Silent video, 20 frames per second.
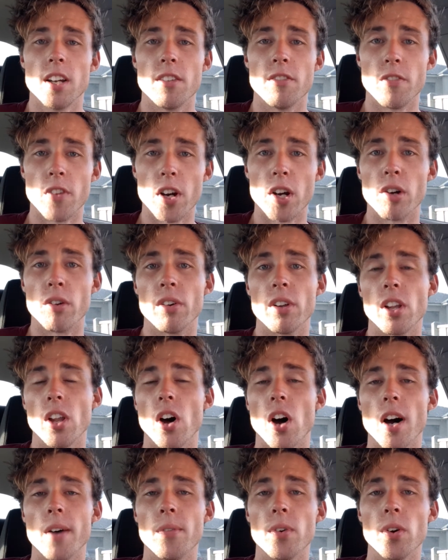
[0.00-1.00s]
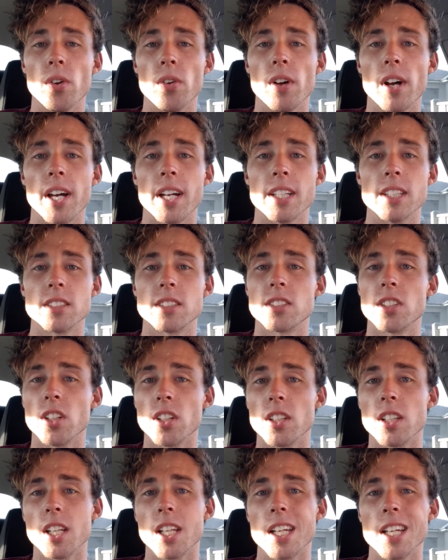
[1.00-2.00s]
Very reliable. And
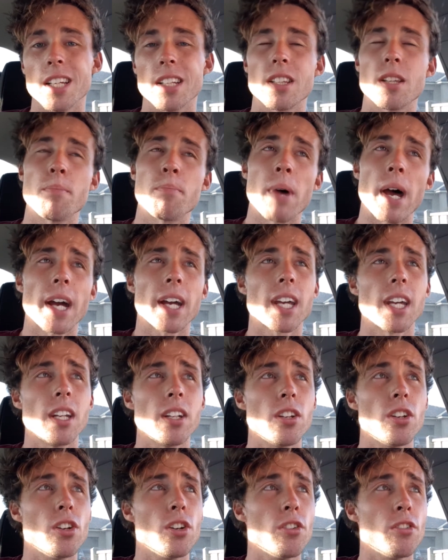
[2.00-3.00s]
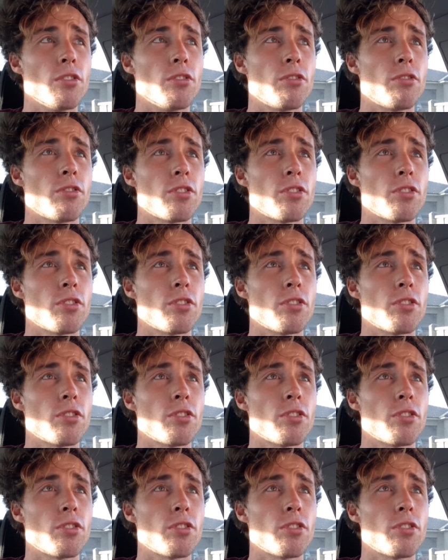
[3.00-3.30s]
certainly the back end of